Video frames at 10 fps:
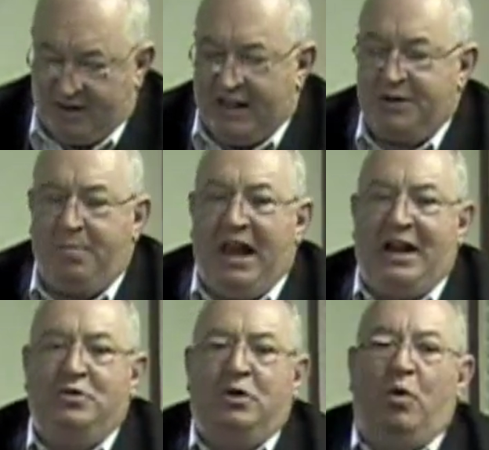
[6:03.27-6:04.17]
These
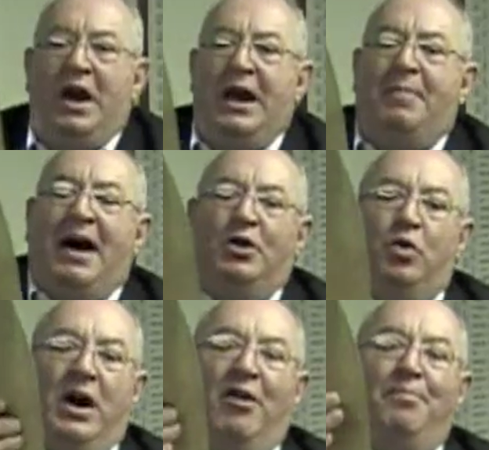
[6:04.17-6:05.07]
blades would weigh about
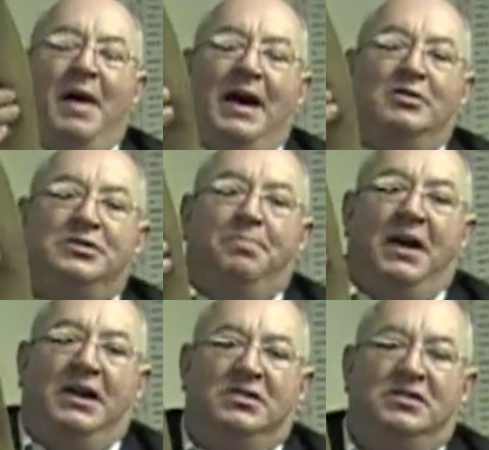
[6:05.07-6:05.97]
12 pounds
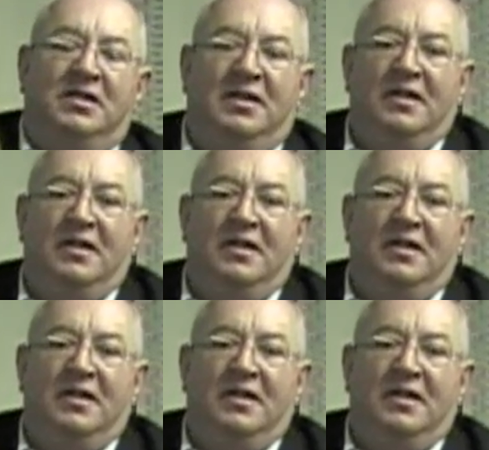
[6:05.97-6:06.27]
apiece.